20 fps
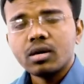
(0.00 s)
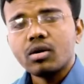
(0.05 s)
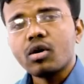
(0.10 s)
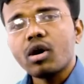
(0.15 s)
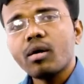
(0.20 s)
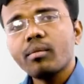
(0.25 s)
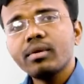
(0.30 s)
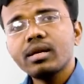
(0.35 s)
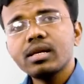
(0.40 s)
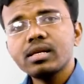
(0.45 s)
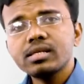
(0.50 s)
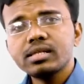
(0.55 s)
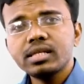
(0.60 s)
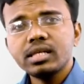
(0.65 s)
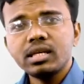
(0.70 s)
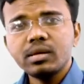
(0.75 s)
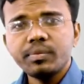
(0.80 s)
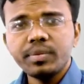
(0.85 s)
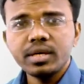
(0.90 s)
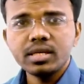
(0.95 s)
Nominal
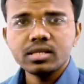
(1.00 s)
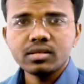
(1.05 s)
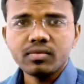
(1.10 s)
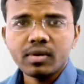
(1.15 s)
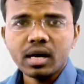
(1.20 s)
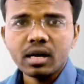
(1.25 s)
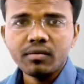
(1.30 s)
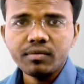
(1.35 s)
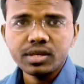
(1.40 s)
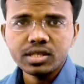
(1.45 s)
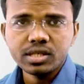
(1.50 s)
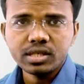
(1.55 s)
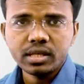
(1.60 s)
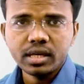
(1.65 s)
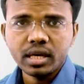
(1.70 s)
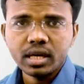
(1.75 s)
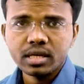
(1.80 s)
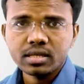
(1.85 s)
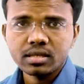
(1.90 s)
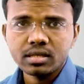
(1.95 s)
GDP is one which
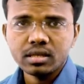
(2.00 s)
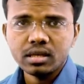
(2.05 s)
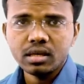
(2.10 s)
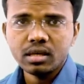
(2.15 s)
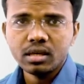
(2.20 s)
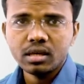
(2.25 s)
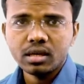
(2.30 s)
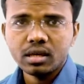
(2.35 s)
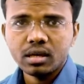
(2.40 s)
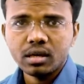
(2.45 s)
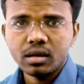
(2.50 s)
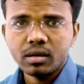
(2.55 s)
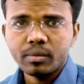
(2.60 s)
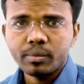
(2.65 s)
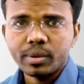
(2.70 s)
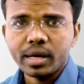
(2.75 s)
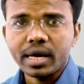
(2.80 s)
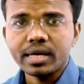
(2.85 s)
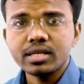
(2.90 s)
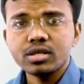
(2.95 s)
takes the
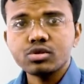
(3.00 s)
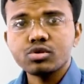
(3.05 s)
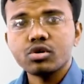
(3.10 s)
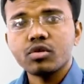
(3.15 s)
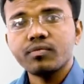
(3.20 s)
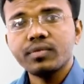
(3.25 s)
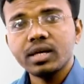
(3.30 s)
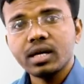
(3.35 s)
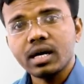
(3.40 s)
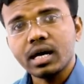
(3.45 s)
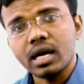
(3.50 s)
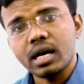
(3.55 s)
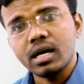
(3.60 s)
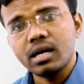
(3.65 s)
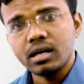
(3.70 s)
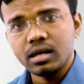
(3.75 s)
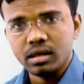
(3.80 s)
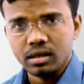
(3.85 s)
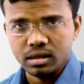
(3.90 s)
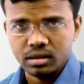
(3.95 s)
prices of the
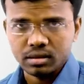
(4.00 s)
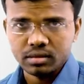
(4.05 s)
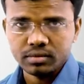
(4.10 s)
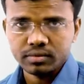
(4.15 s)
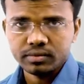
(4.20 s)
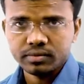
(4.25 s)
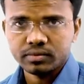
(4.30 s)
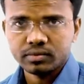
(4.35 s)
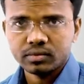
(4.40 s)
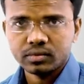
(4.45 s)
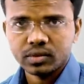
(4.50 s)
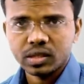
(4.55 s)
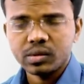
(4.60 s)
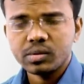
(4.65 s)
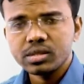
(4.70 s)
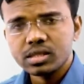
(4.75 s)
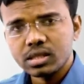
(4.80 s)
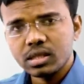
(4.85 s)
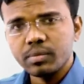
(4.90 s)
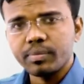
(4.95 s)
current year and
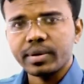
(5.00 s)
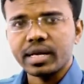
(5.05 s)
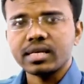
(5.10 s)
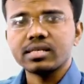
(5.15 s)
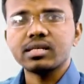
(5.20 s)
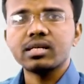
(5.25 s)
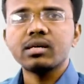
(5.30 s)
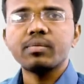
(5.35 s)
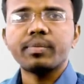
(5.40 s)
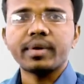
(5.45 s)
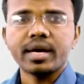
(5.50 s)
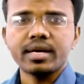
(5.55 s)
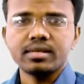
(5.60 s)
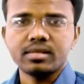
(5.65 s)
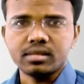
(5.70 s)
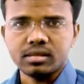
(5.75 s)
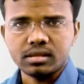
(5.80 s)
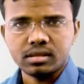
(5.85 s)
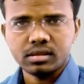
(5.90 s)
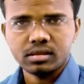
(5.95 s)
means the present
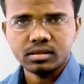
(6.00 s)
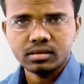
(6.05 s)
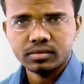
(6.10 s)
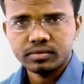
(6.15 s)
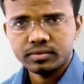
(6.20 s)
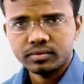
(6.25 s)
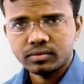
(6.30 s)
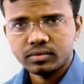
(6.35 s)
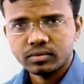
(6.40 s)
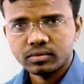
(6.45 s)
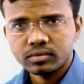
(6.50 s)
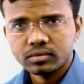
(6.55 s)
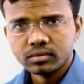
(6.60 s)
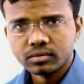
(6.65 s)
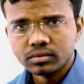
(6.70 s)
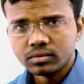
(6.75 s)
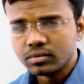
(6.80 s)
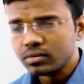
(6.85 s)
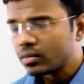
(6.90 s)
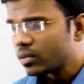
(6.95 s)
prices
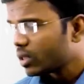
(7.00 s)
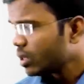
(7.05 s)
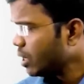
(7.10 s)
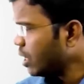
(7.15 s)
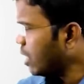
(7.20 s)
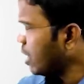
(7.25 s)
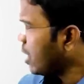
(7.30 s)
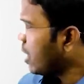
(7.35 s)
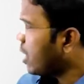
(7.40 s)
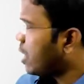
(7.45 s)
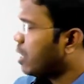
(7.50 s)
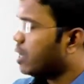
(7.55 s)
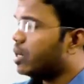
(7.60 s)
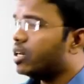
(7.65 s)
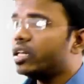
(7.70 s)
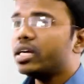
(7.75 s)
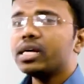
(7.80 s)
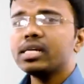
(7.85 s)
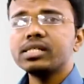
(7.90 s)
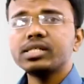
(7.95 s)
and
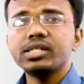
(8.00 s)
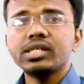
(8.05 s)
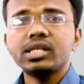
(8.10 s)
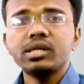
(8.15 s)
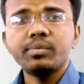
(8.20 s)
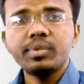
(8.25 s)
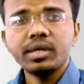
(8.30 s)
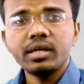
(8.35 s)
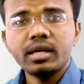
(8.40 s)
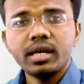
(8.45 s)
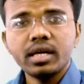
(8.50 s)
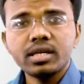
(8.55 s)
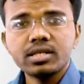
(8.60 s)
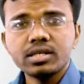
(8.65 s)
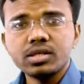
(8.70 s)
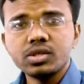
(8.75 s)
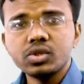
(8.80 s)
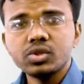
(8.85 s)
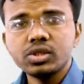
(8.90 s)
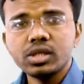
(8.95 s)
real GDP
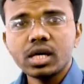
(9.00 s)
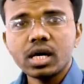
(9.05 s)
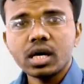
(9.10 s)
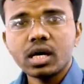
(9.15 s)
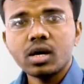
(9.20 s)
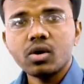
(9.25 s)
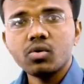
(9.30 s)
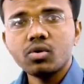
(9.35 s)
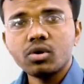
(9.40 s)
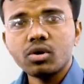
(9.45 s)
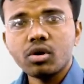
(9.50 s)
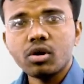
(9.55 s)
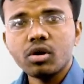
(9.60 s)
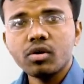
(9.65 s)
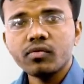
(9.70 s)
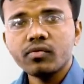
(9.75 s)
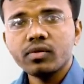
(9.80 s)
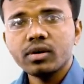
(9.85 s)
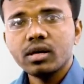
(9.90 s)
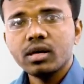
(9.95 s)
takes into the account
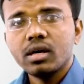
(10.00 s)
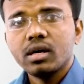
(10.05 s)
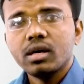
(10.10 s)
of